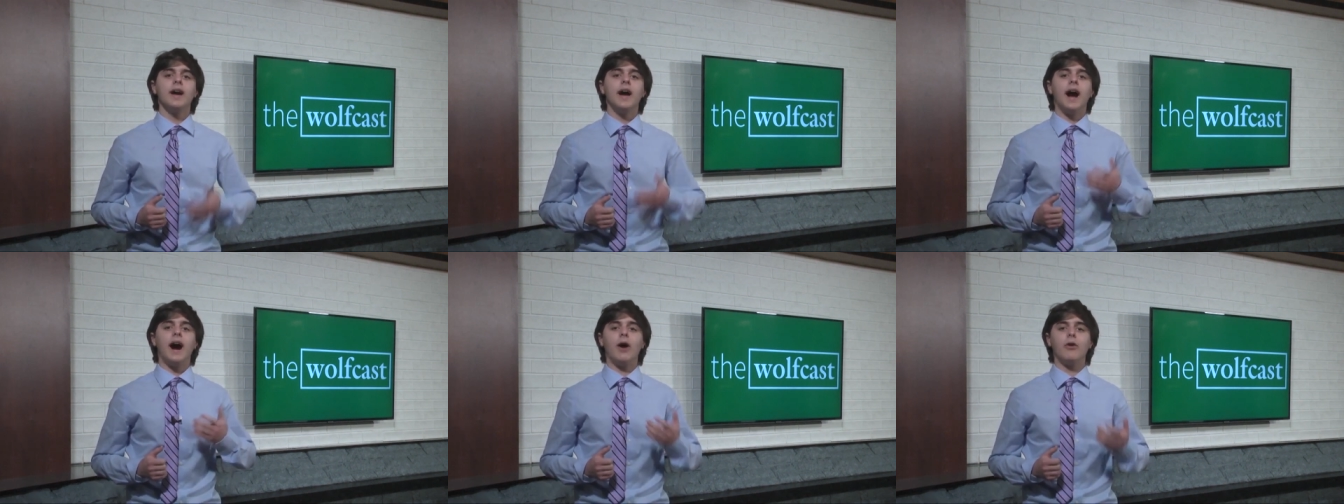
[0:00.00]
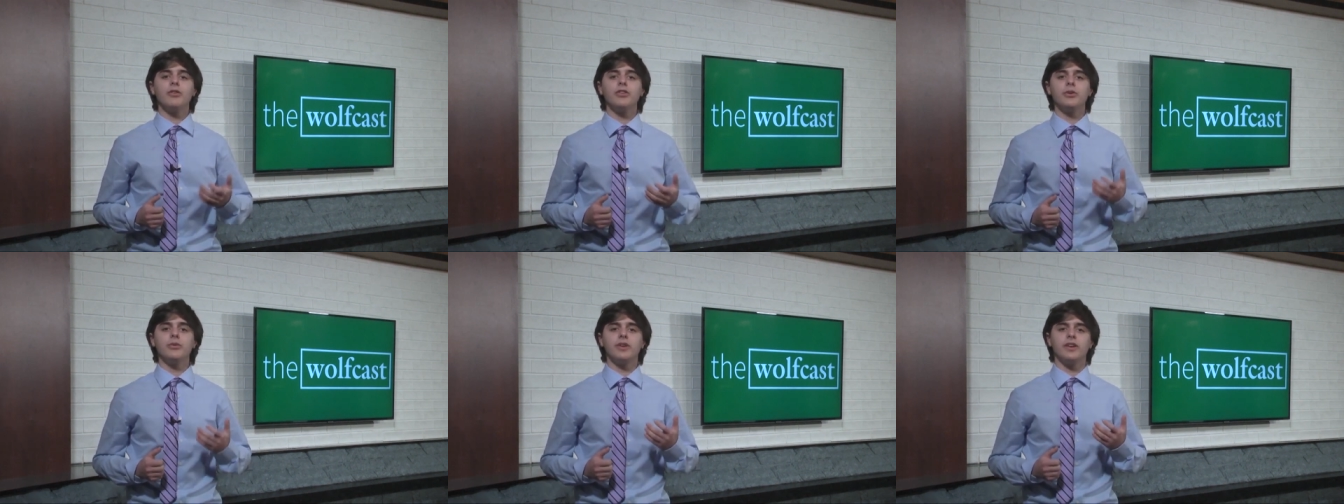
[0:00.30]
How
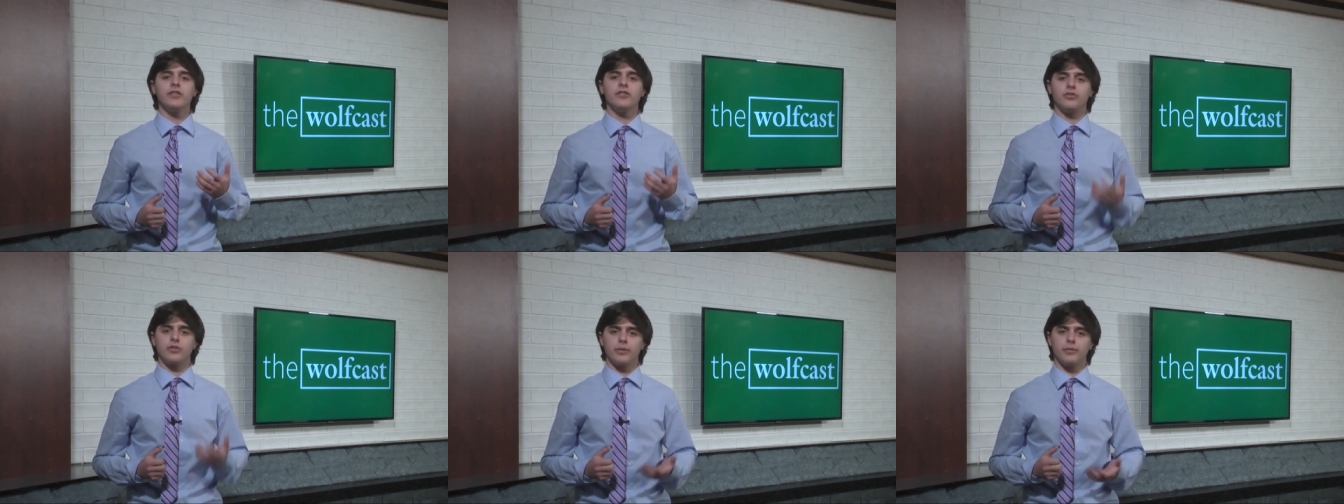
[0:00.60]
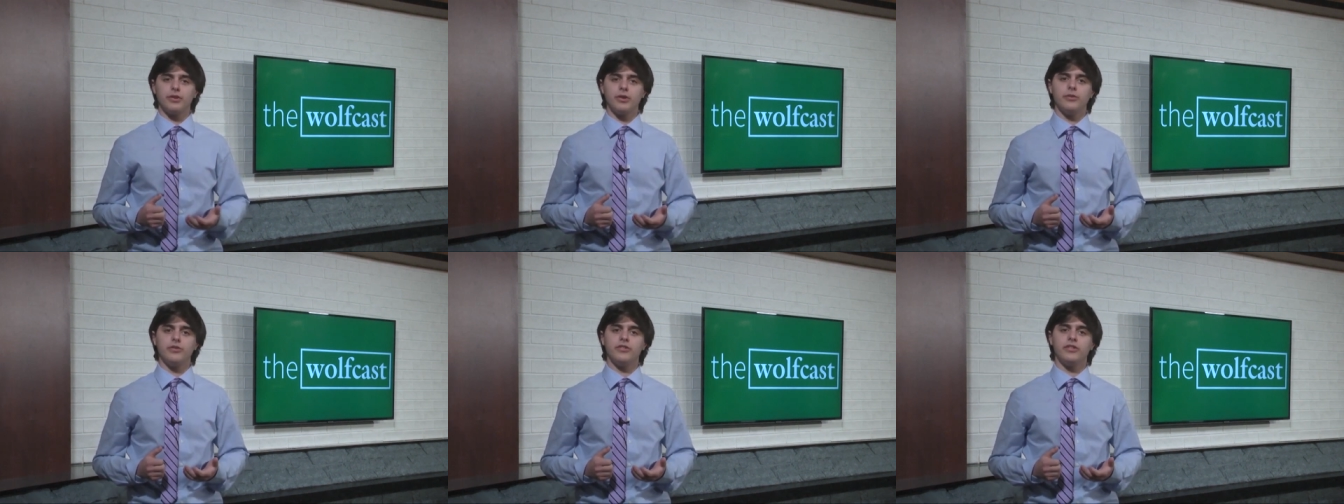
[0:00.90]
do you
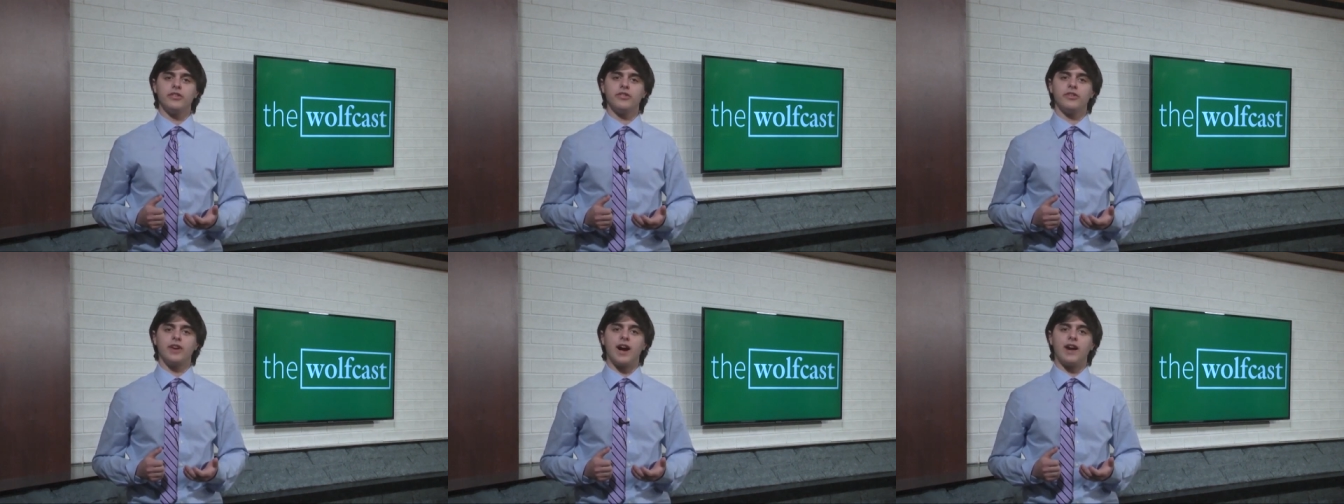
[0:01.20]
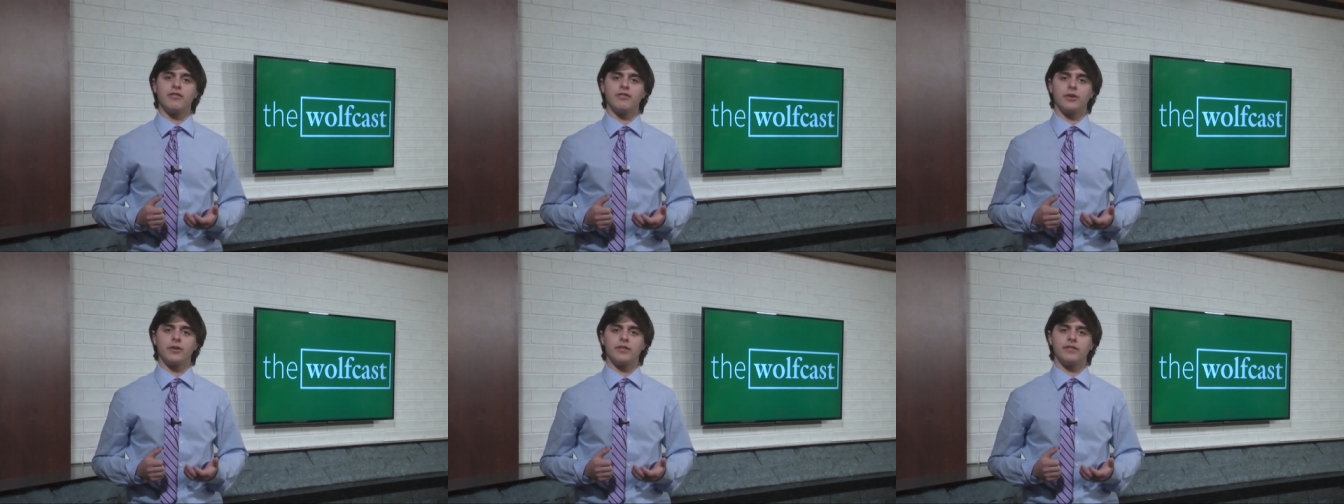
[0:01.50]
contribute to
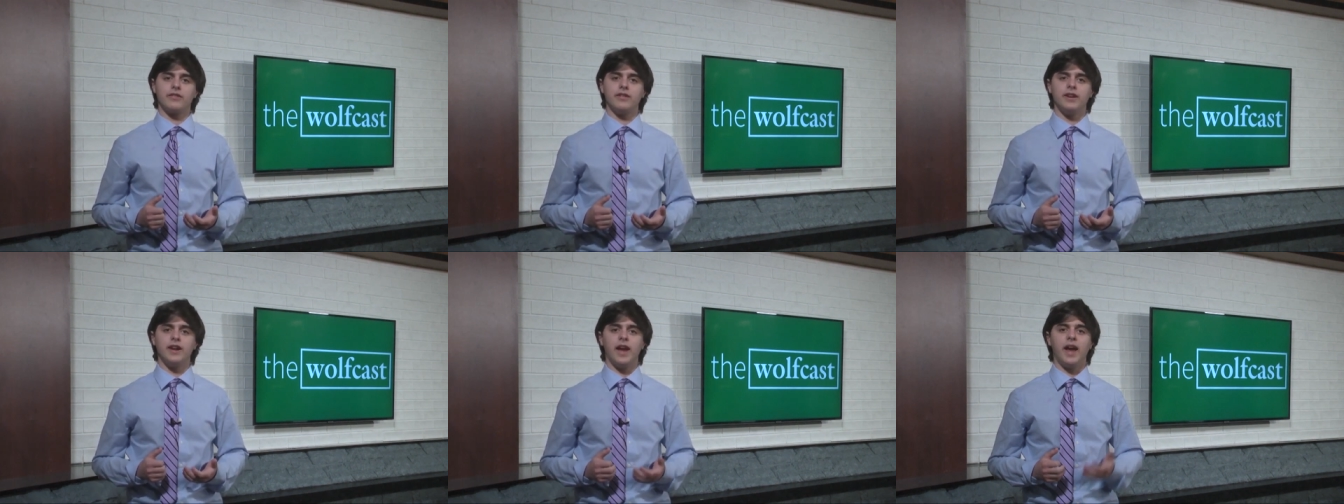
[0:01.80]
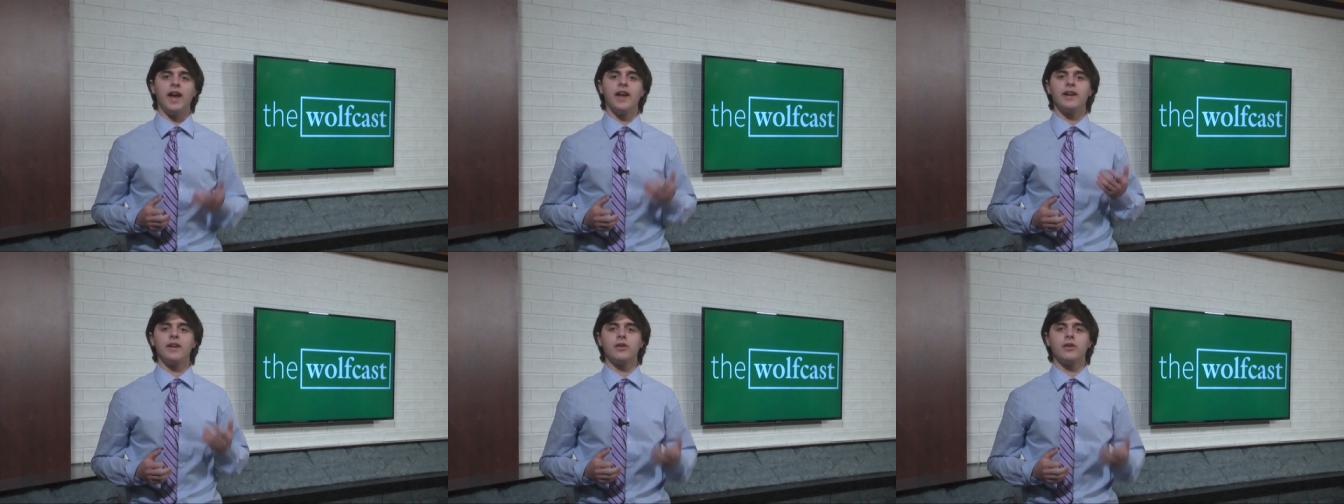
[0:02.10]
diversity and